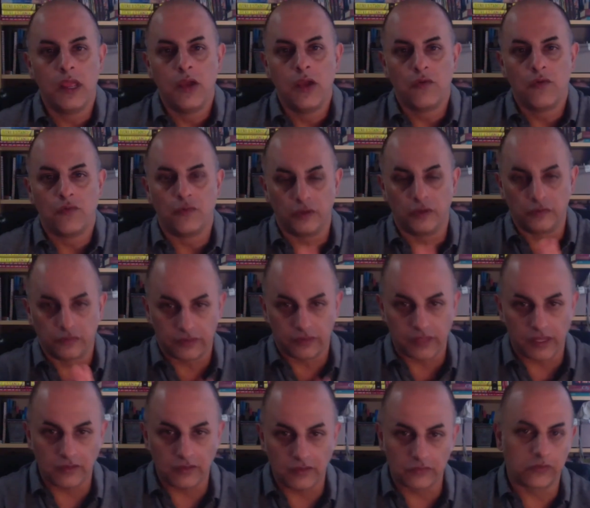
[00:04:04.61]
For
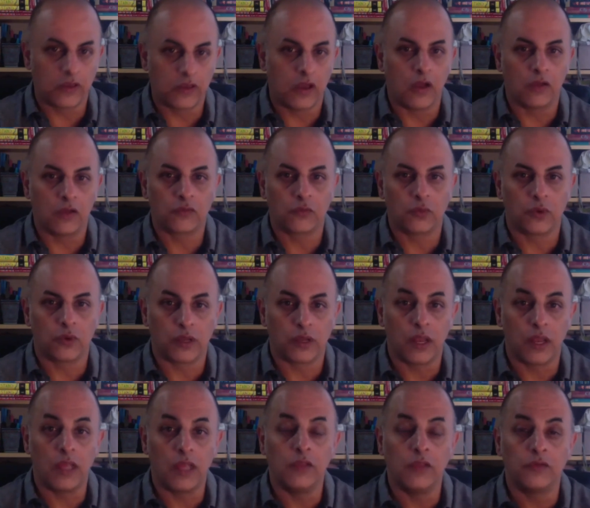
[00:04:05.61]
today's task, what I'd
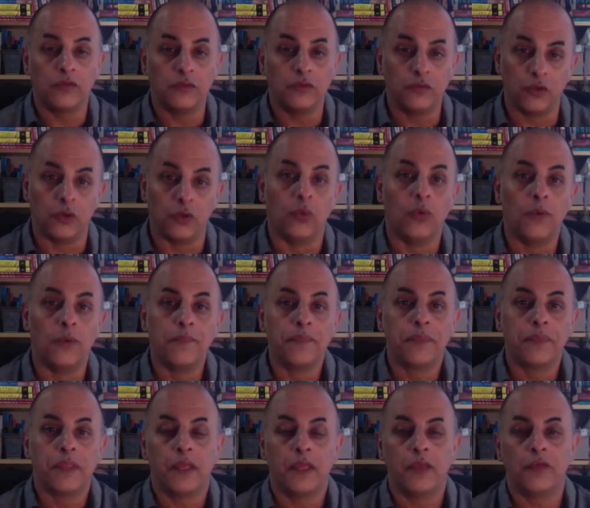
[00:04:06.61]
like you to do
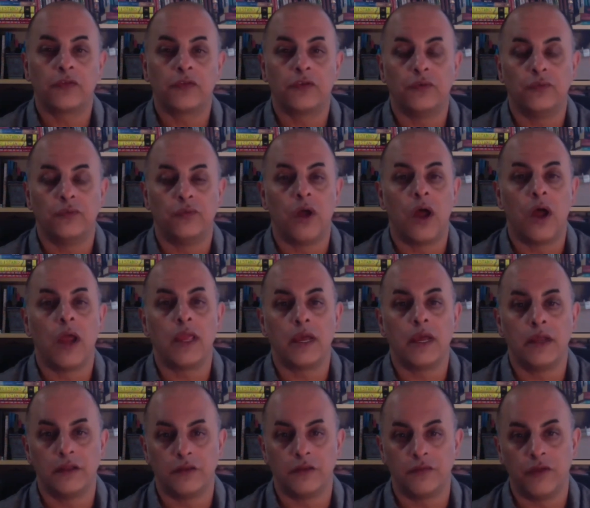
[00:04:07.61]
is to write
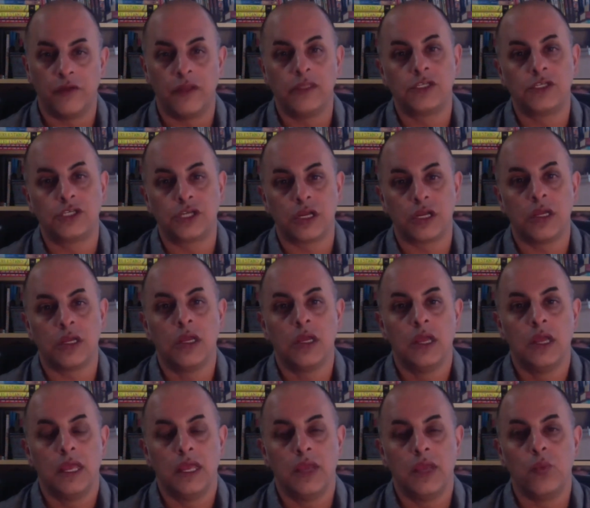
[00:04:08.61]
an adventure
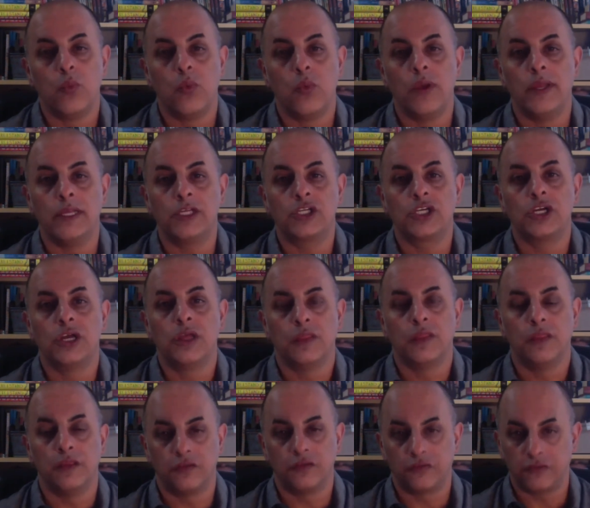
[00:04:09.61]
in which
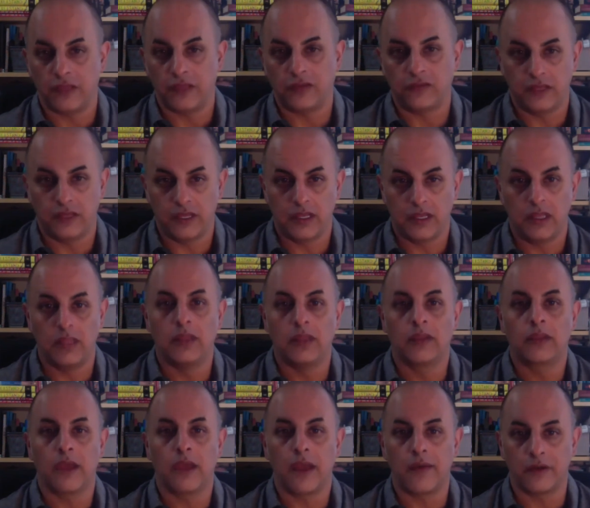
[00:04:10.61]
the setting and the
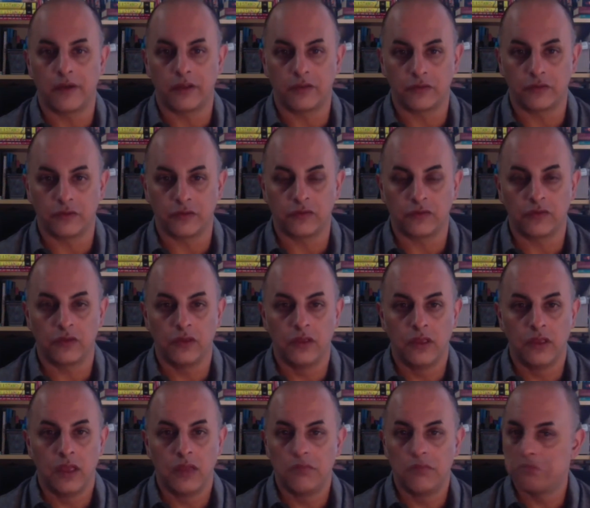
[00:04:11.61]
characters,
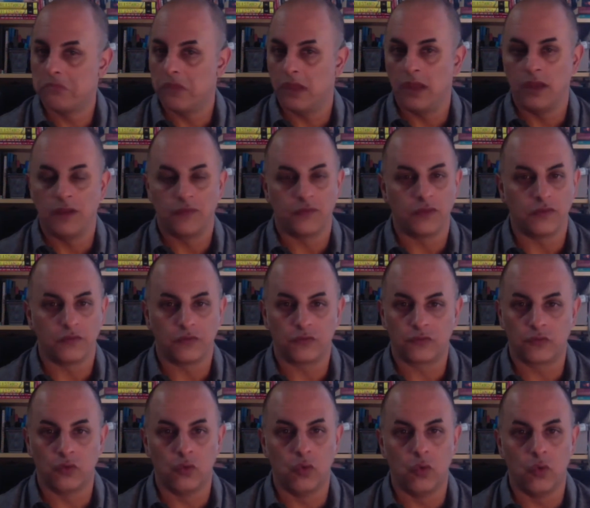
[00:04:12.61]
and if there's a
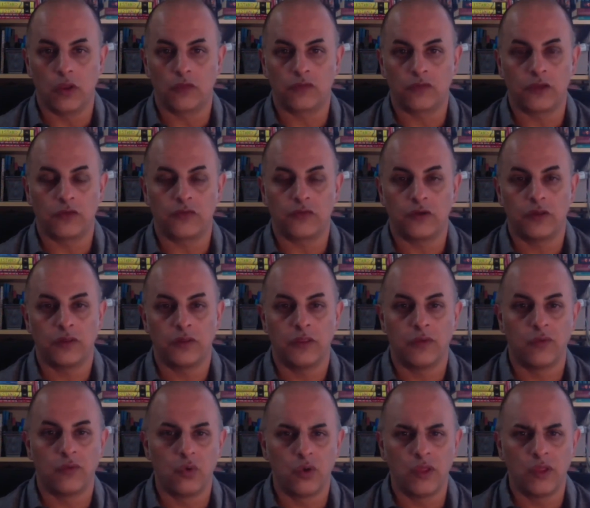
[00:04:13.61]
school, etc.,
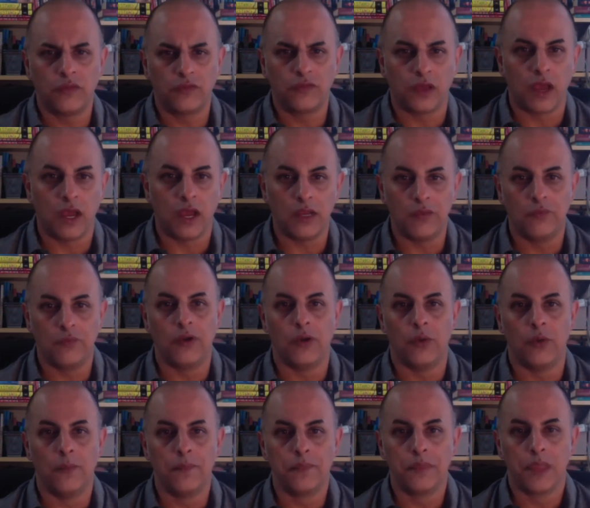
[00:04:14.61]
they're all entirely
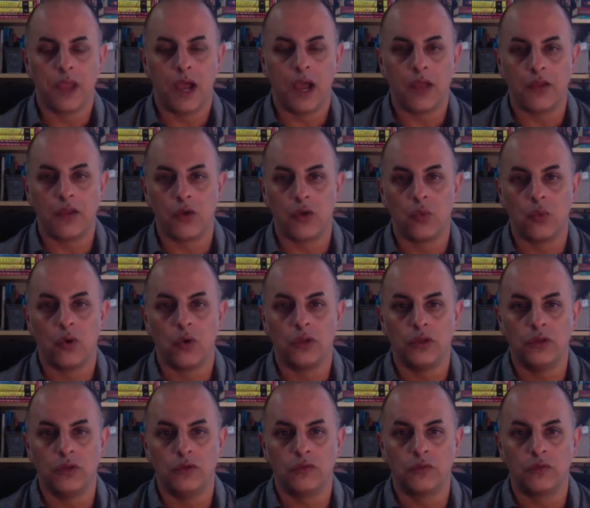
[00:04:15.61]
real. I don't
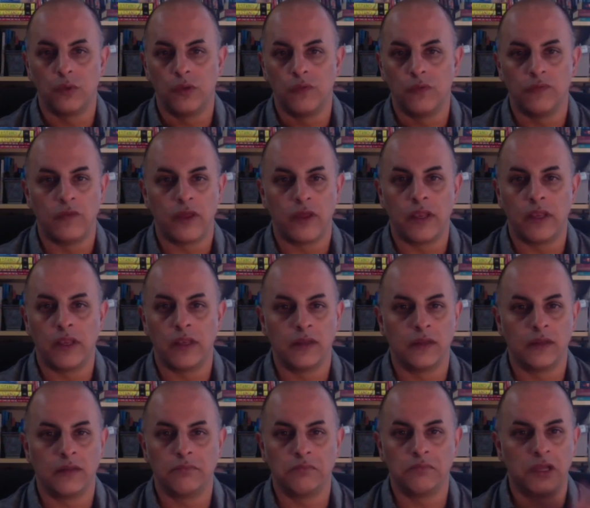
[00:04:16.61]
want you to invent
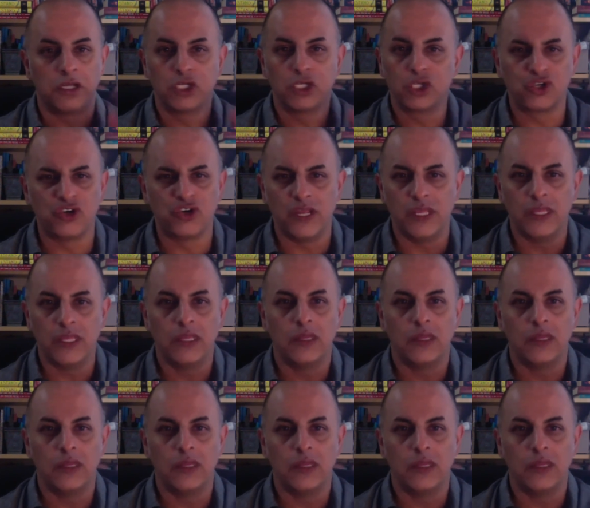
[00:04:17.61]
a tree.